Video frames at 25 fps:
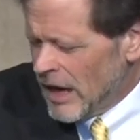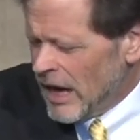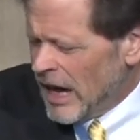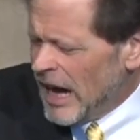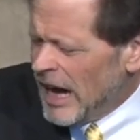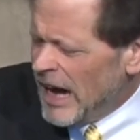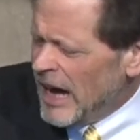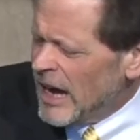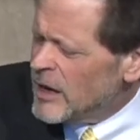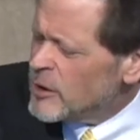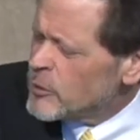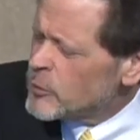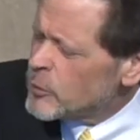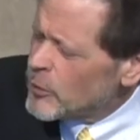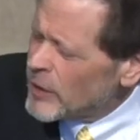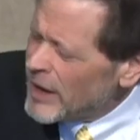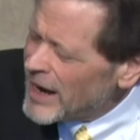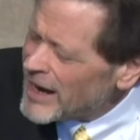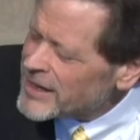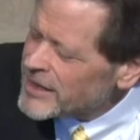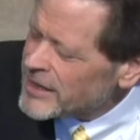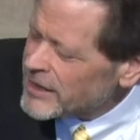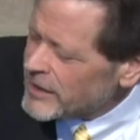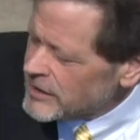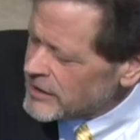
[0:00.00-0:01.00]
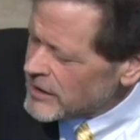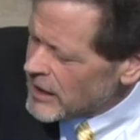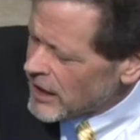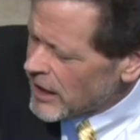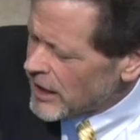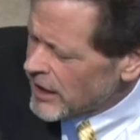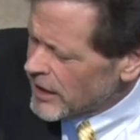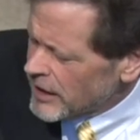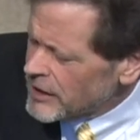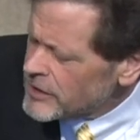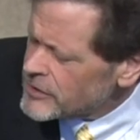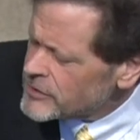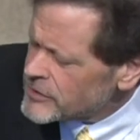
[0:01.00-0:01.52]
I
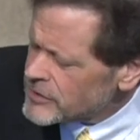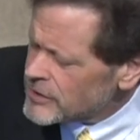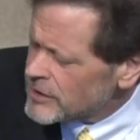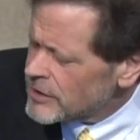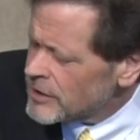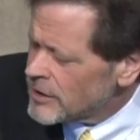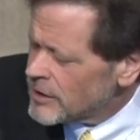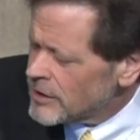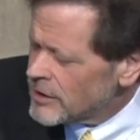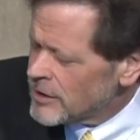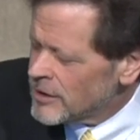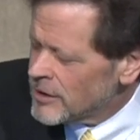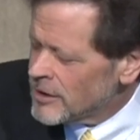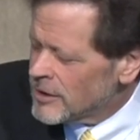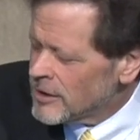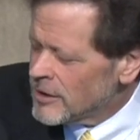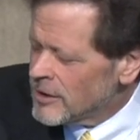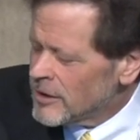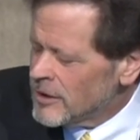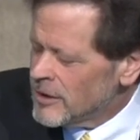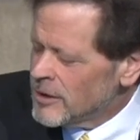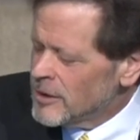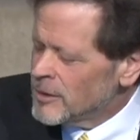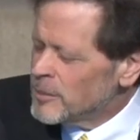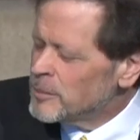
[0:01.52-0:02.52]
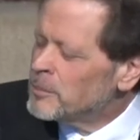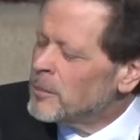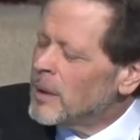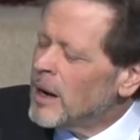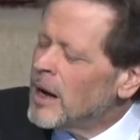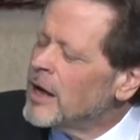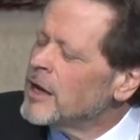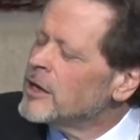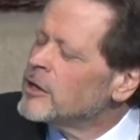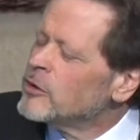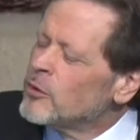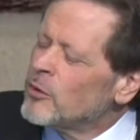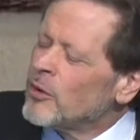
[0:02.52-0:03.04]
recognize
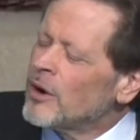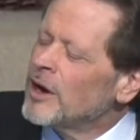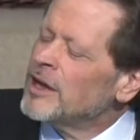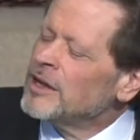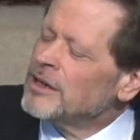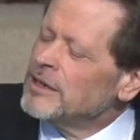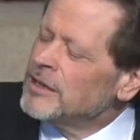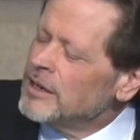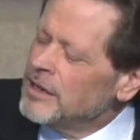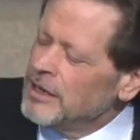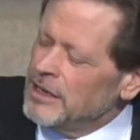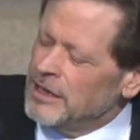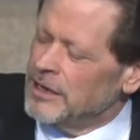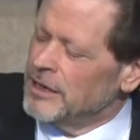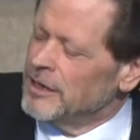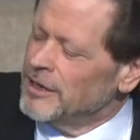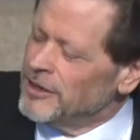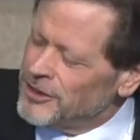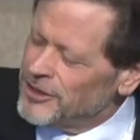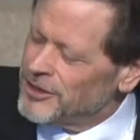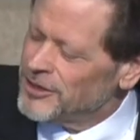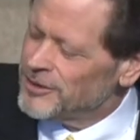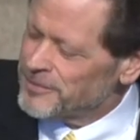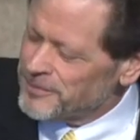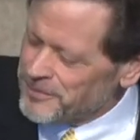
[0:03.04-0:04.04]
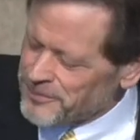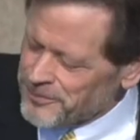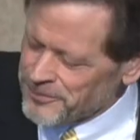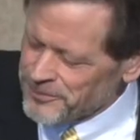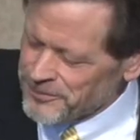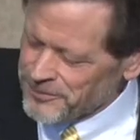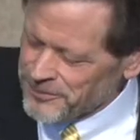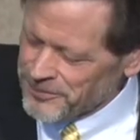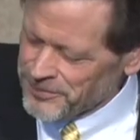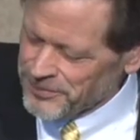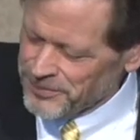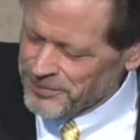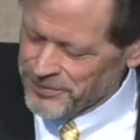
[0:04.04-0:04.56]
my great need
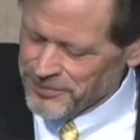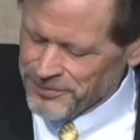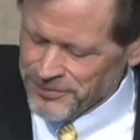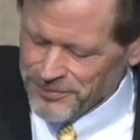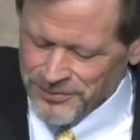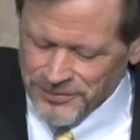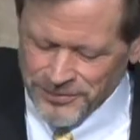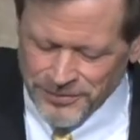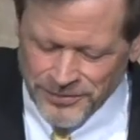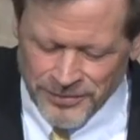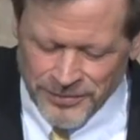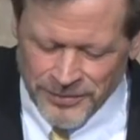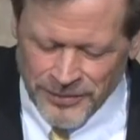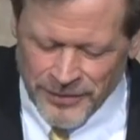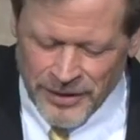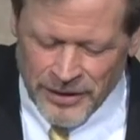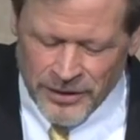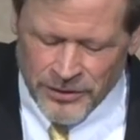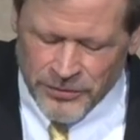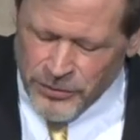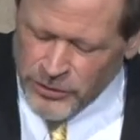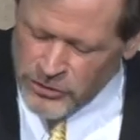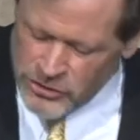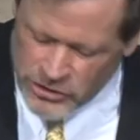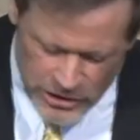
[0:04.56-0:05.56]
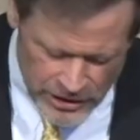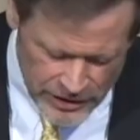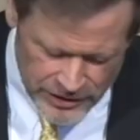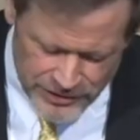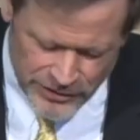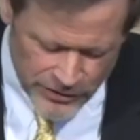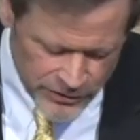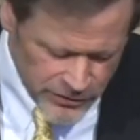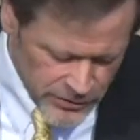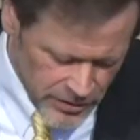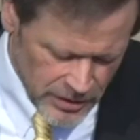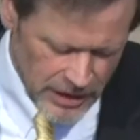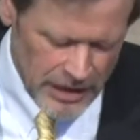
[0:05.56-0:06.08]
for
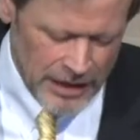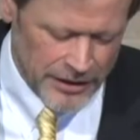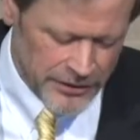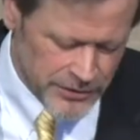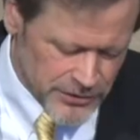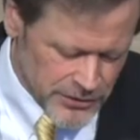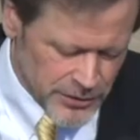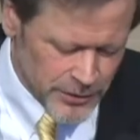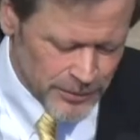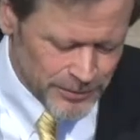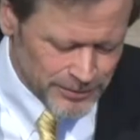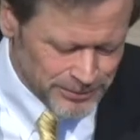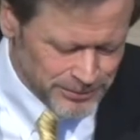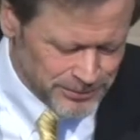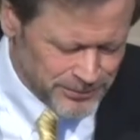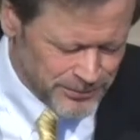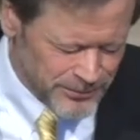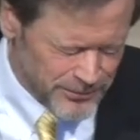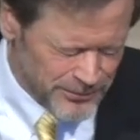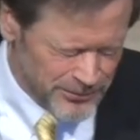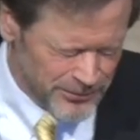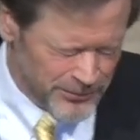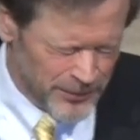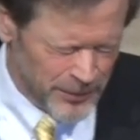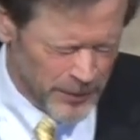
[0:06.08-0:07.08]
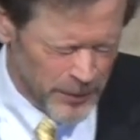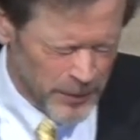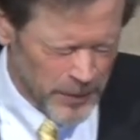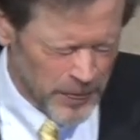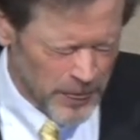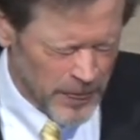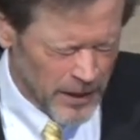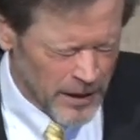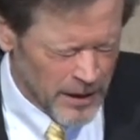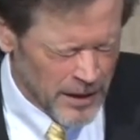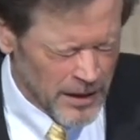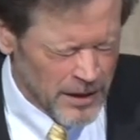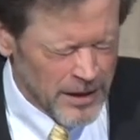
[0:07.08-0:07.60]
Jesus Christ.
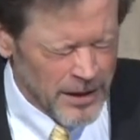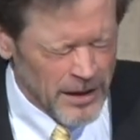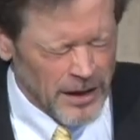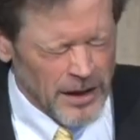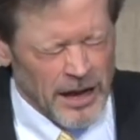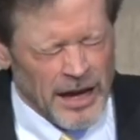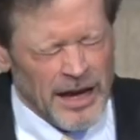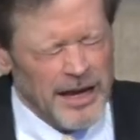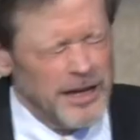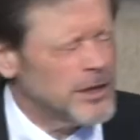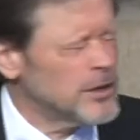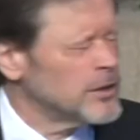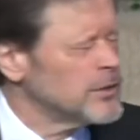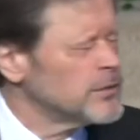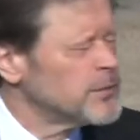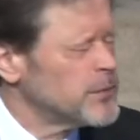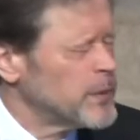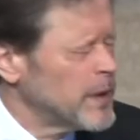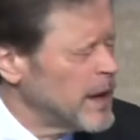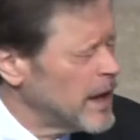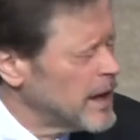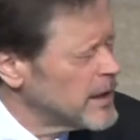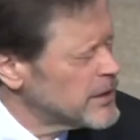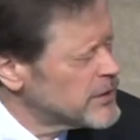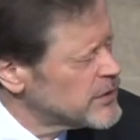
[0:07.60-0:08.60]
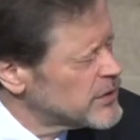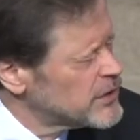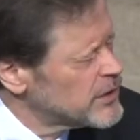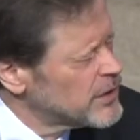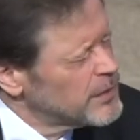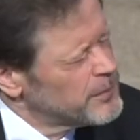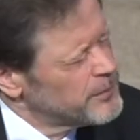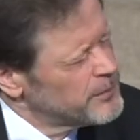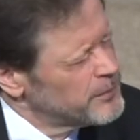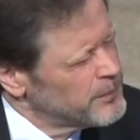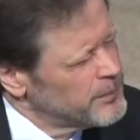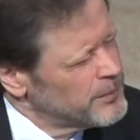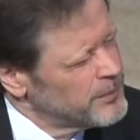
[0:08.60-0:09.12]
I
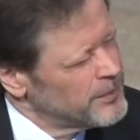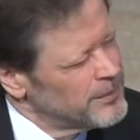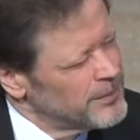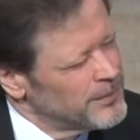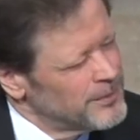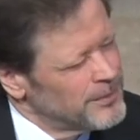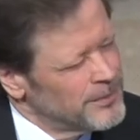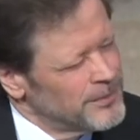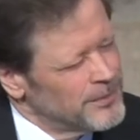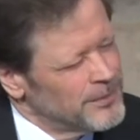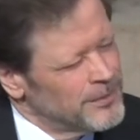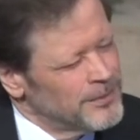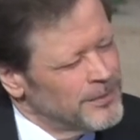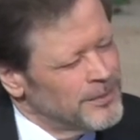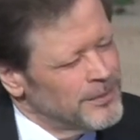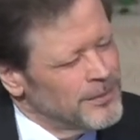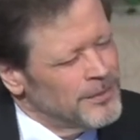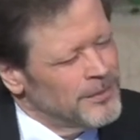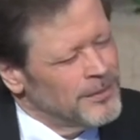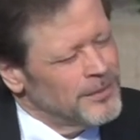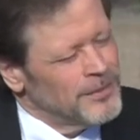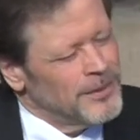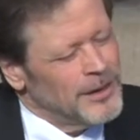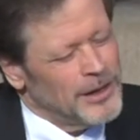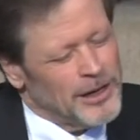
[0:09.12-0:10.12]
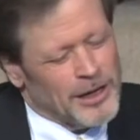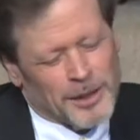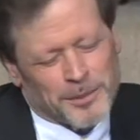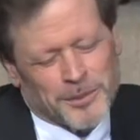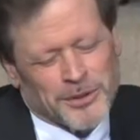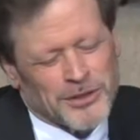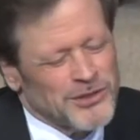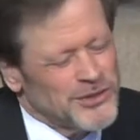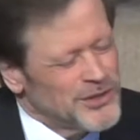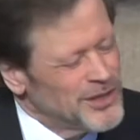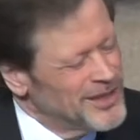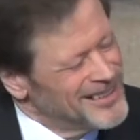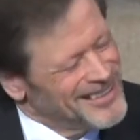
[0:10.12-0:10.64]
confess that
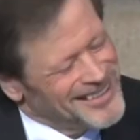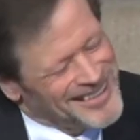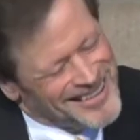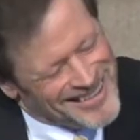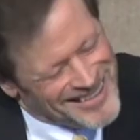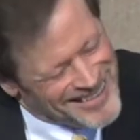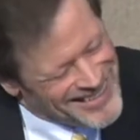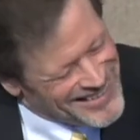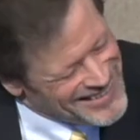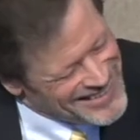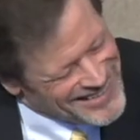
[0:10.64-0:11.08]
I'm a sinner